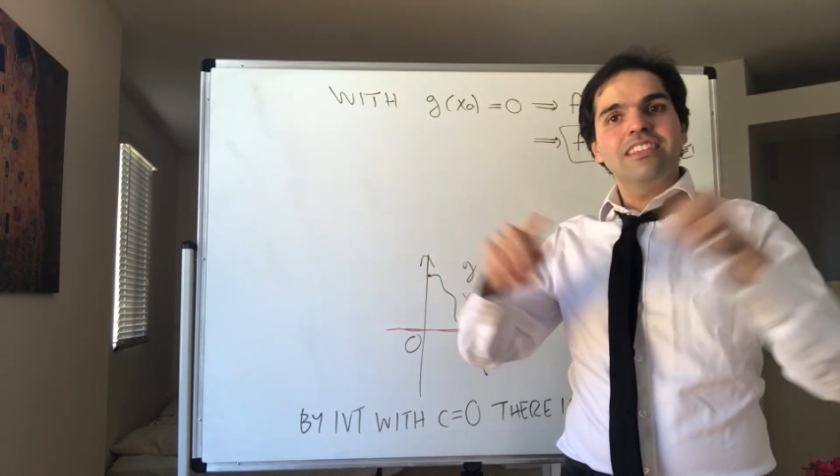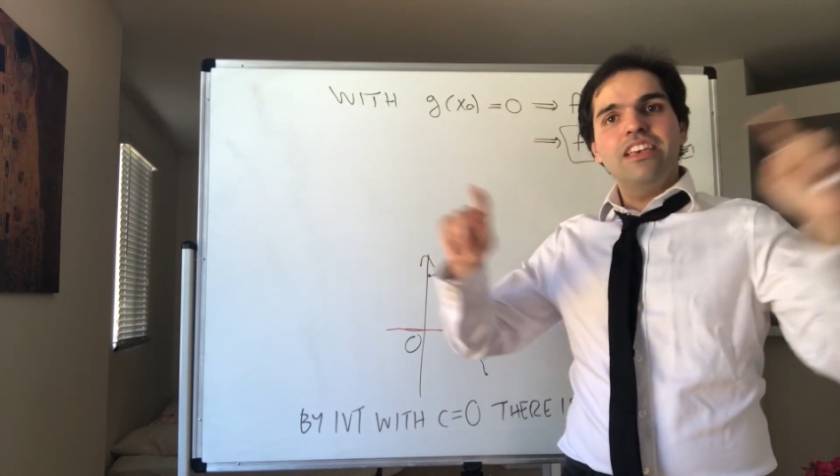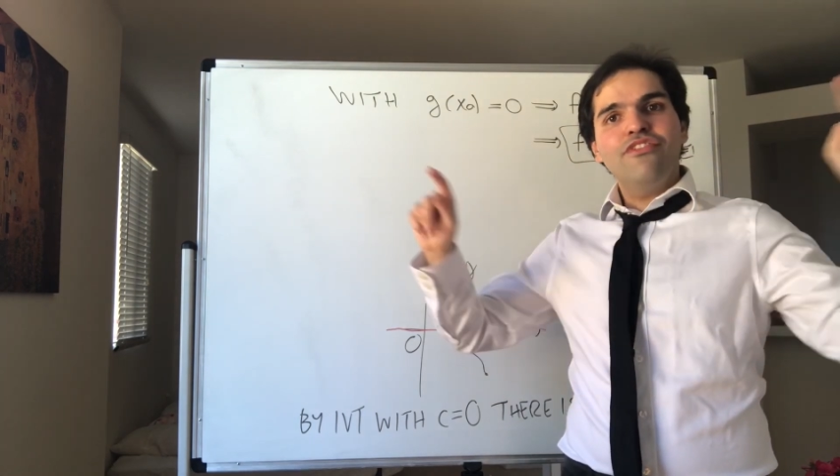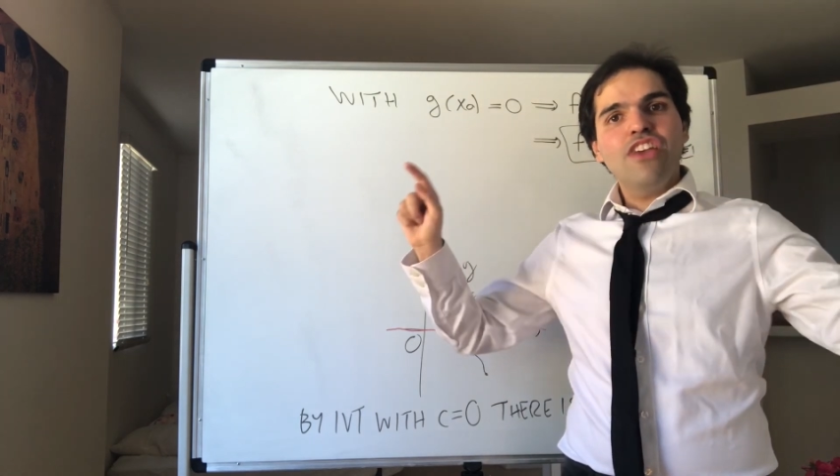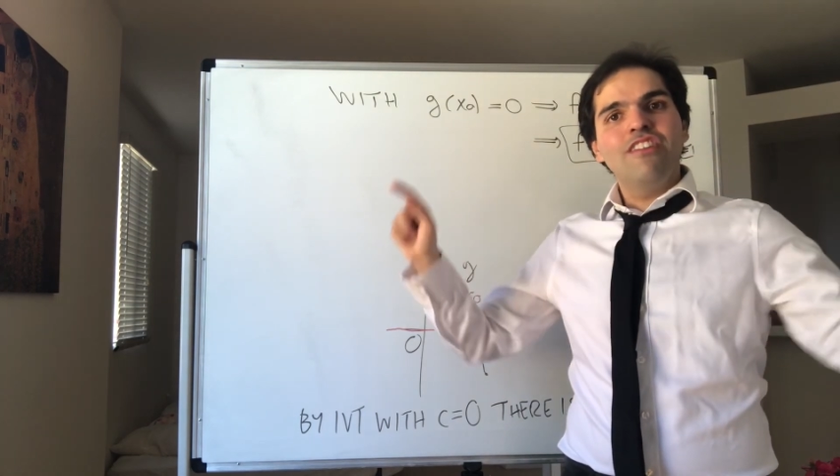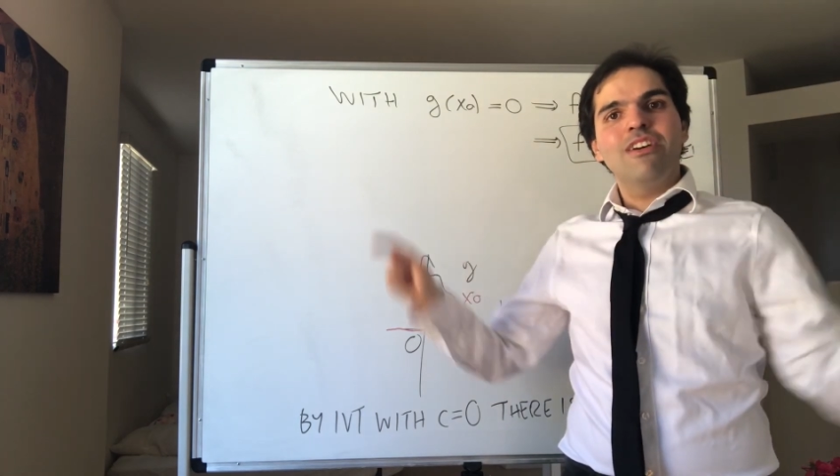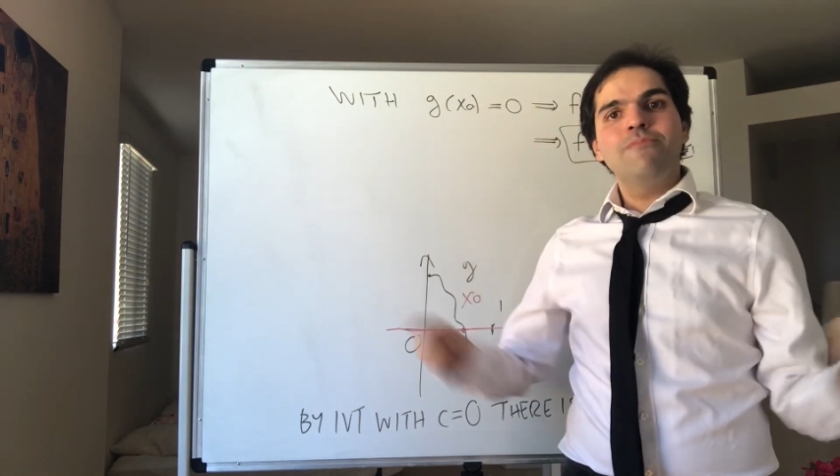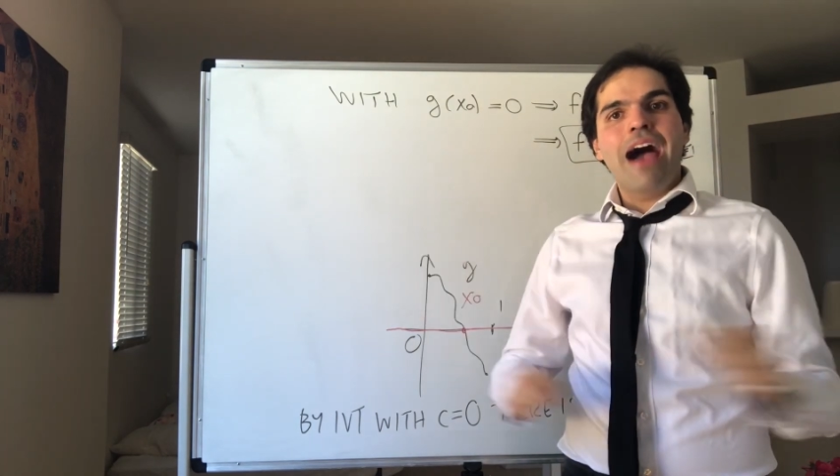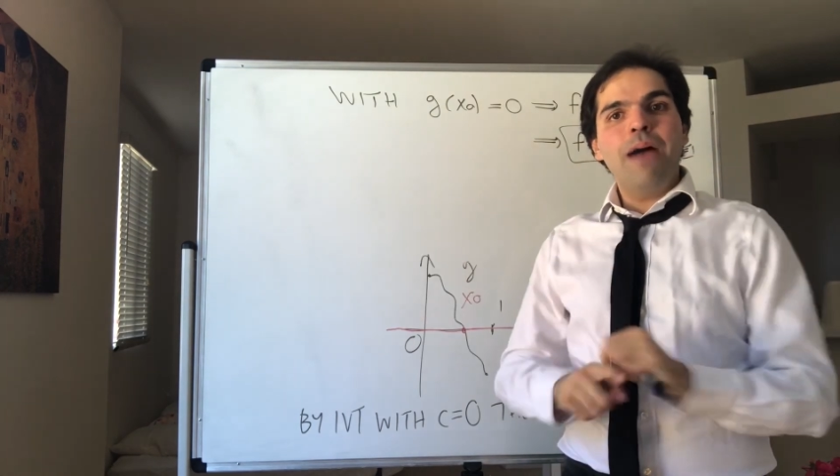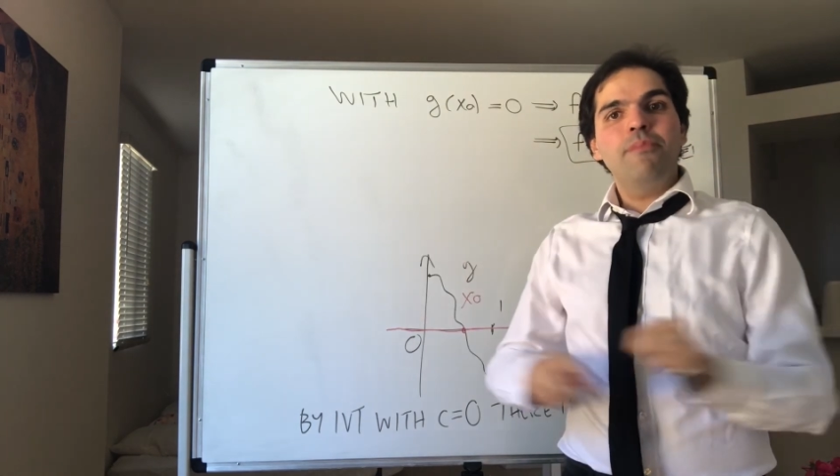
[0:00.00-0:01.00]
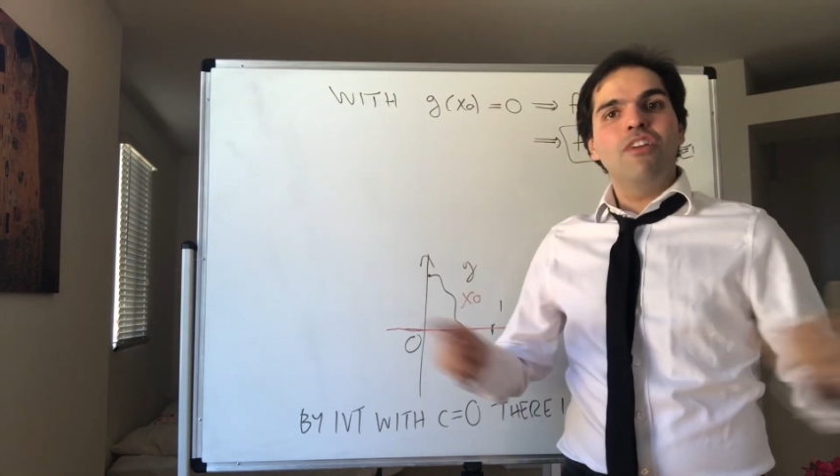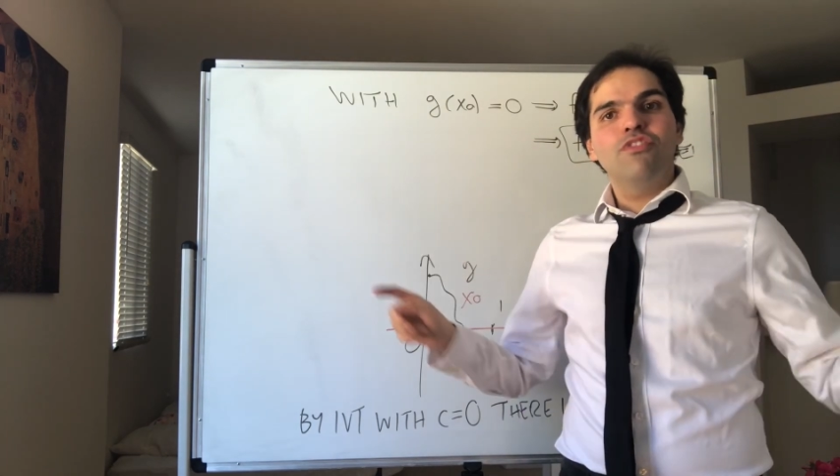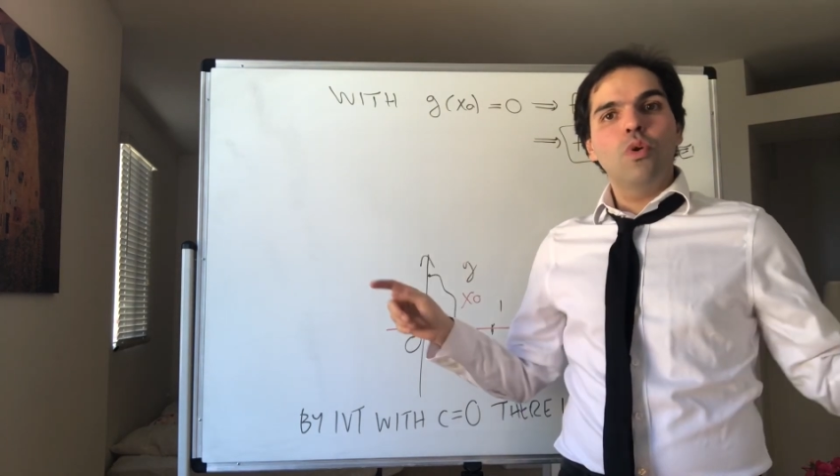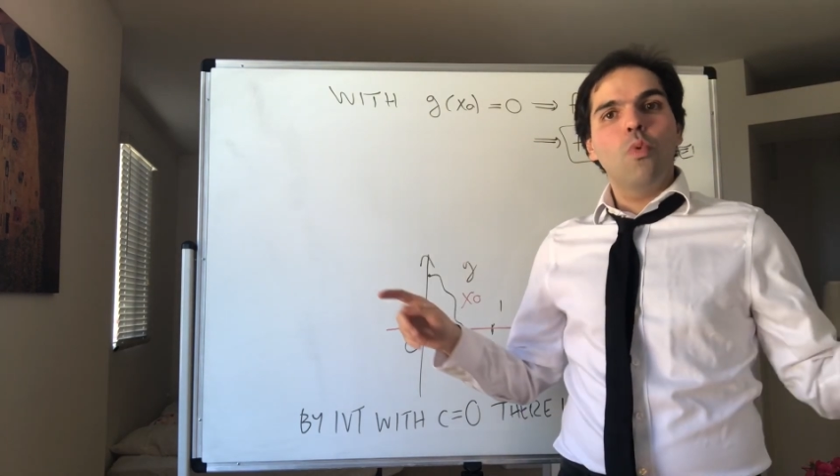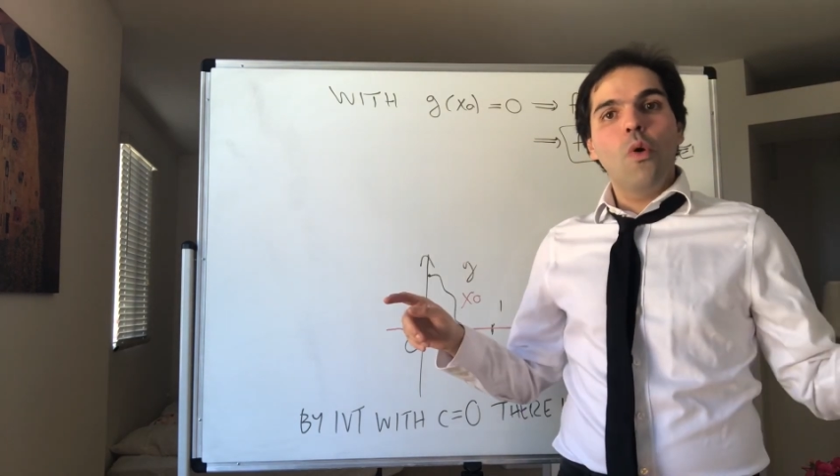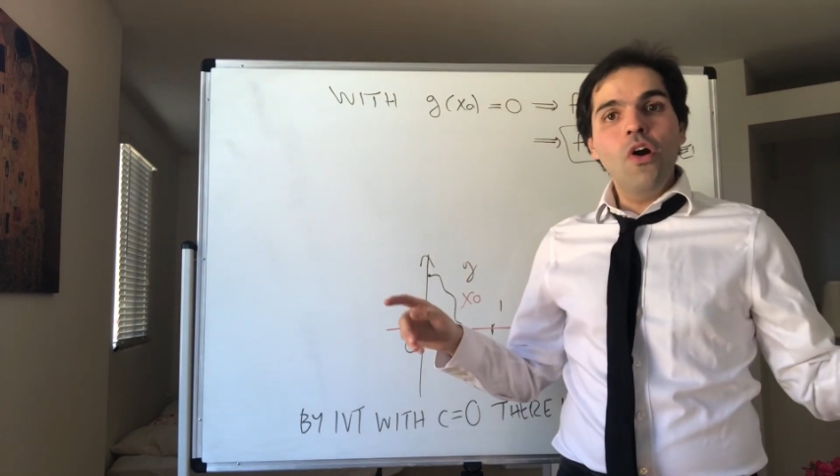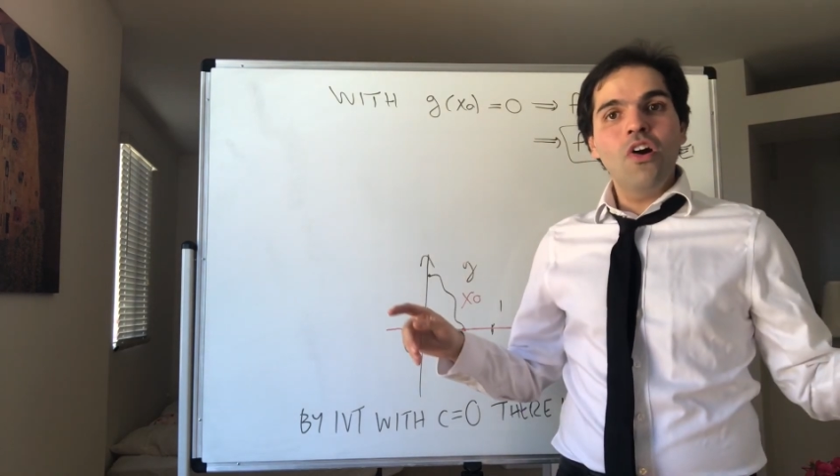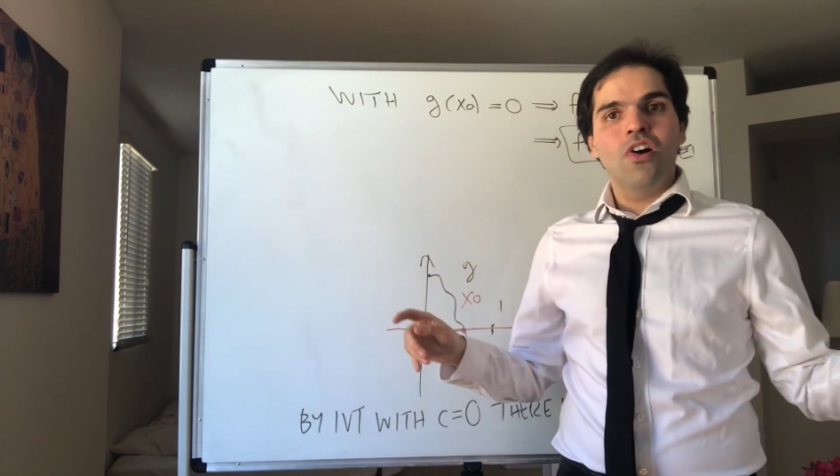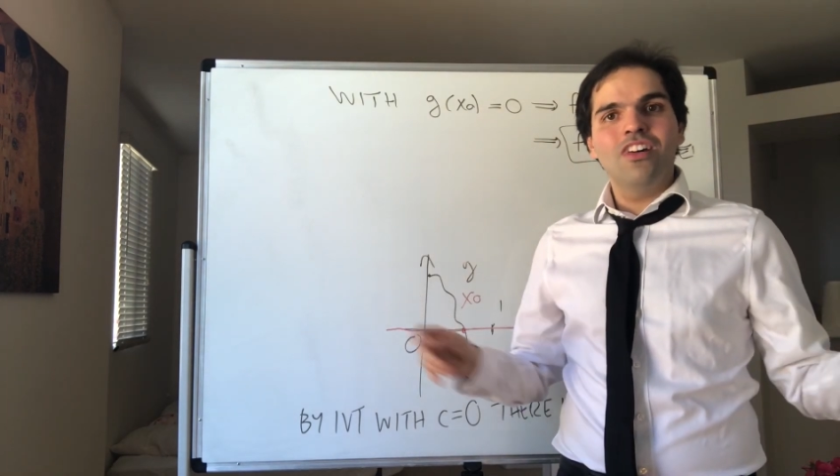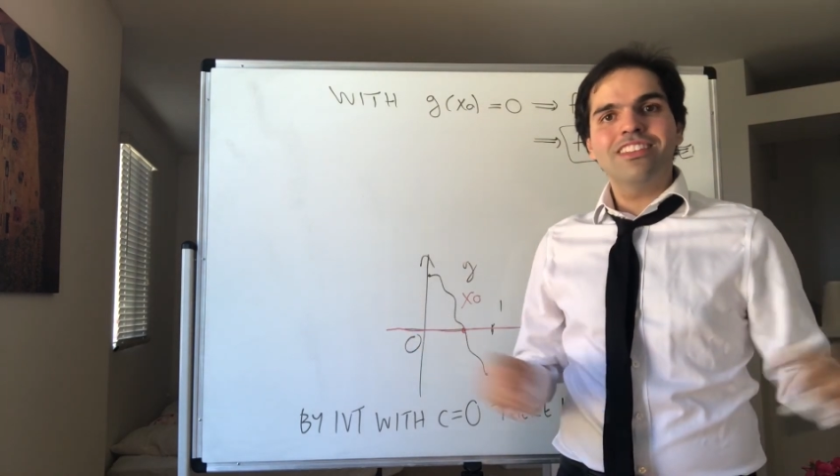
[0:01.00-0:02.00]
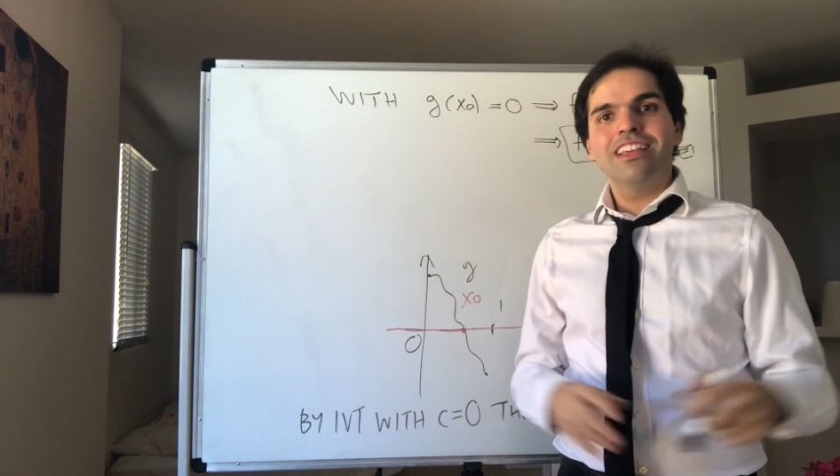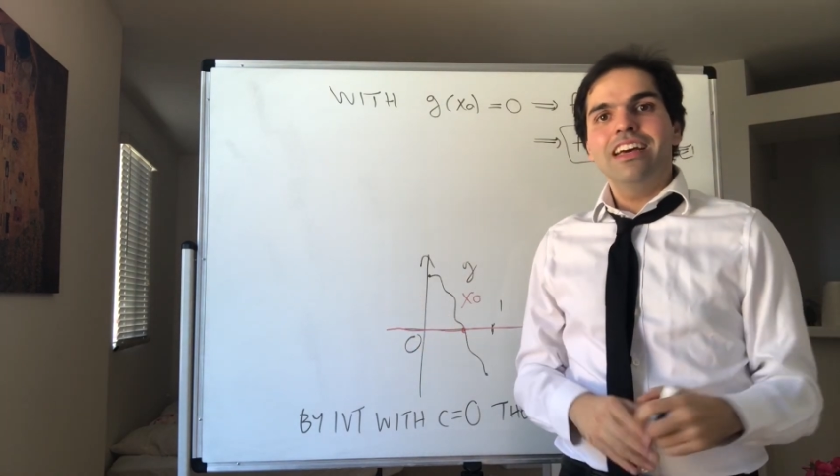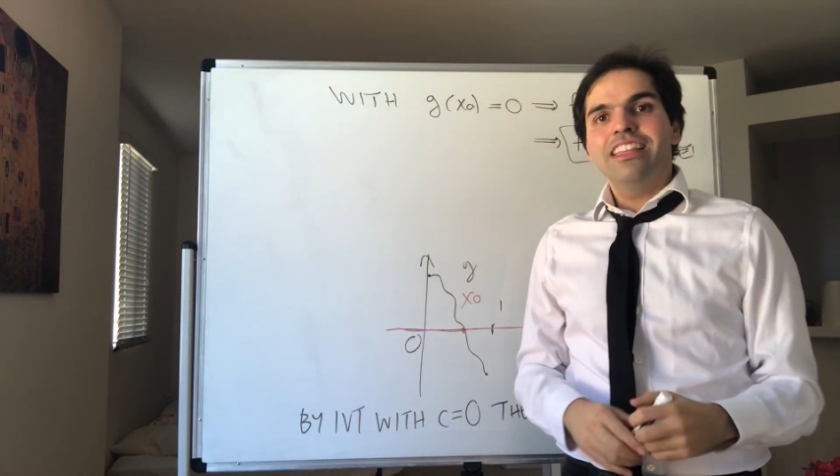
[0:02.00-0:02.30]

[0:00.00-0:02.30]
if you have a map of the world,